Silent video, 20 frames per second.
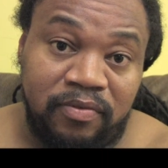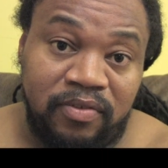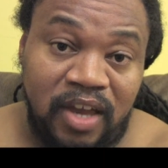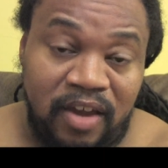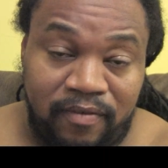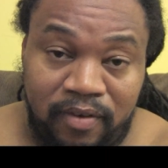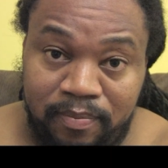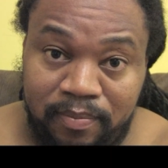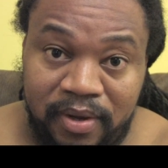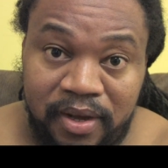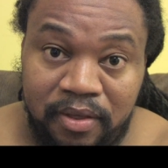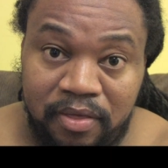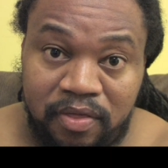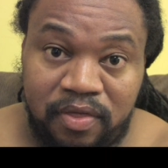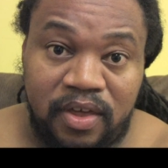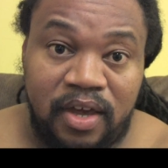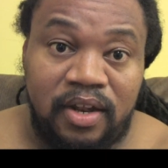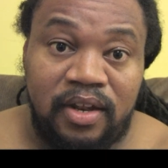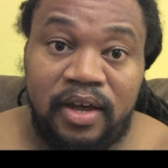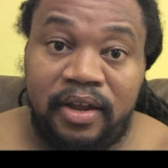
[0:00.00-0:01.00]
David Blaine
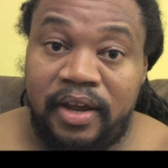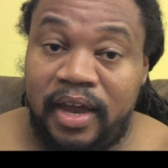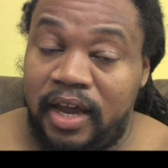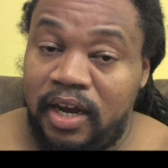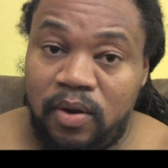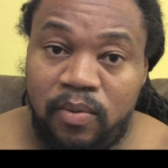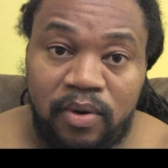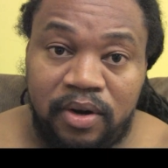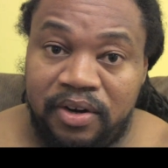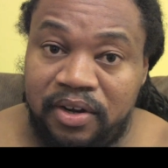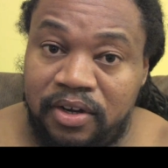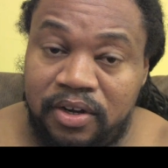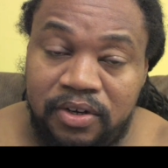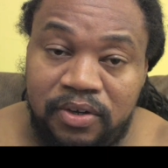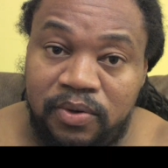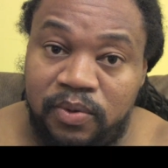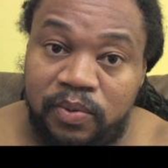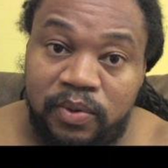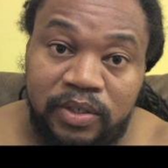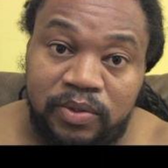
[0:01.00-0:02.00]
said that anyone
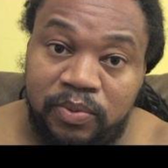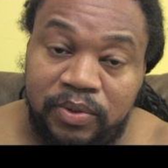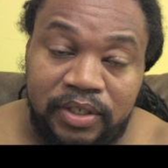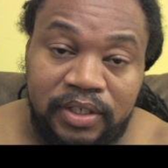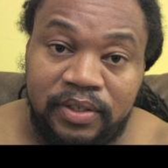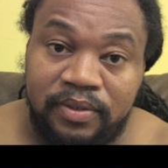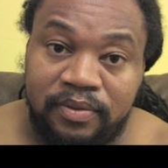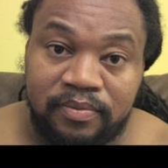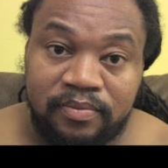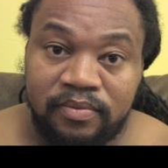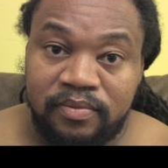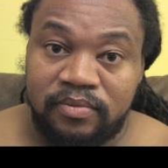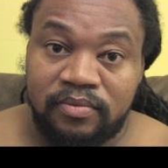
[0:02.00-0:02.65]
could do what we do.